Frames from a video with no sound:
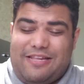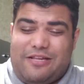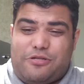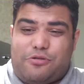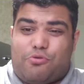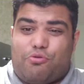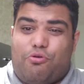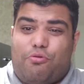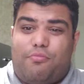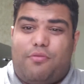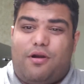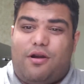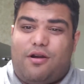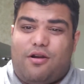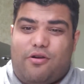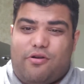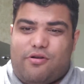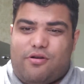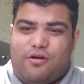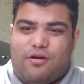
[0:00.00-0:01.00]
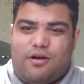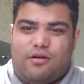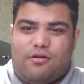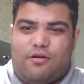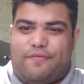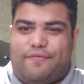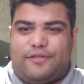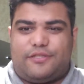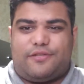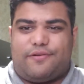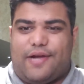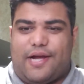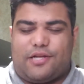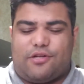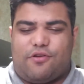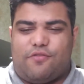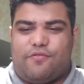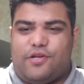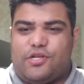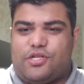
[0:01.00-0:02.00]
There's a rumor, or I don't know if it's
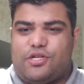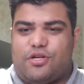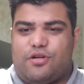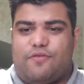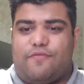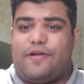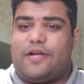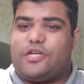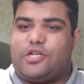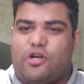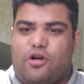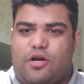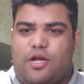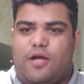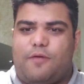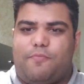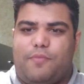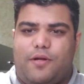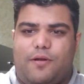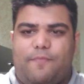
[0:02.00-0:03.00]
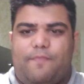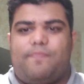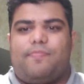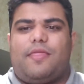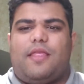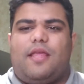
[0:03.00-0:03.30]
fact or fiction or not, but